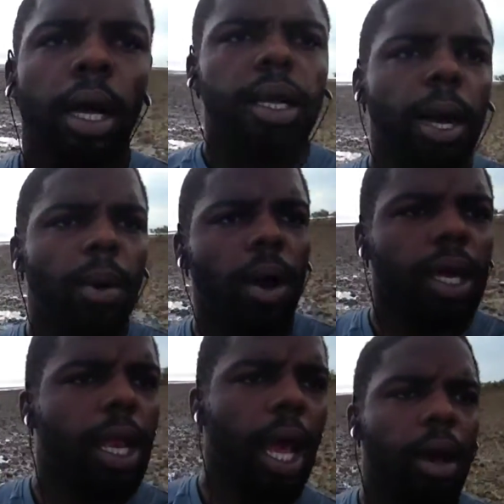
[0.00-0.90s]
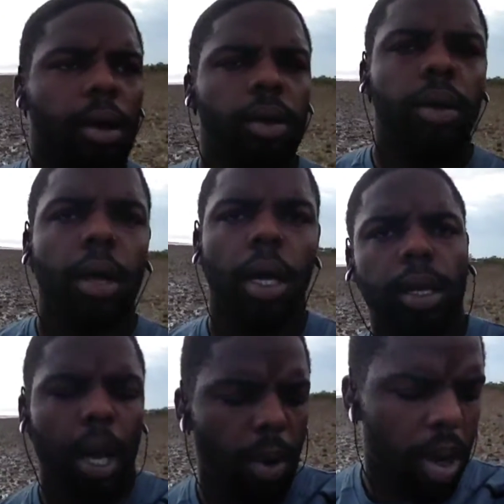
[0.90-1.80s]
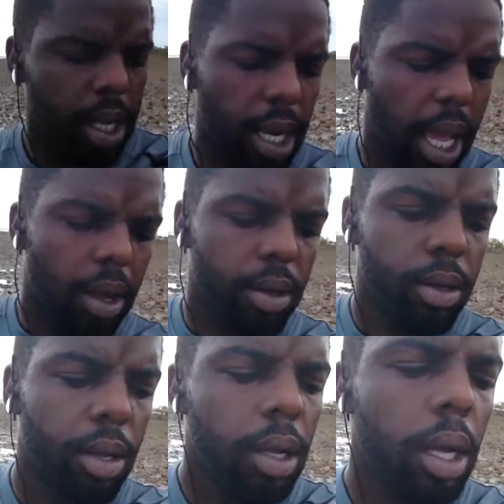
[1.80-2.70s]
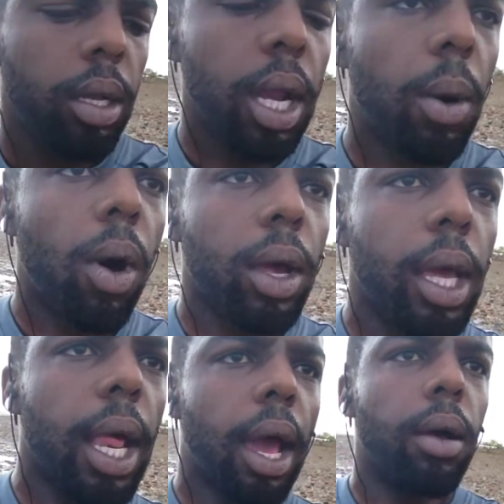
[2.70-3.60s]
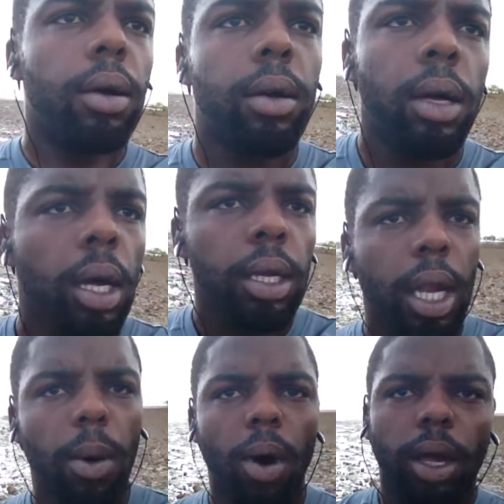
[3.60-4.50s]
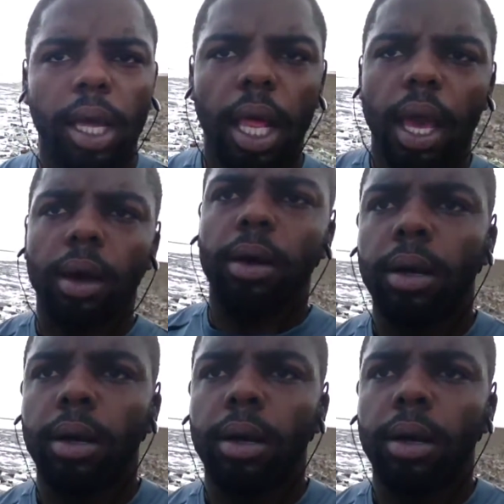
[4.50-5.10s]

Now walk it out. Now walk it out. Now walk it out. Now walk it out.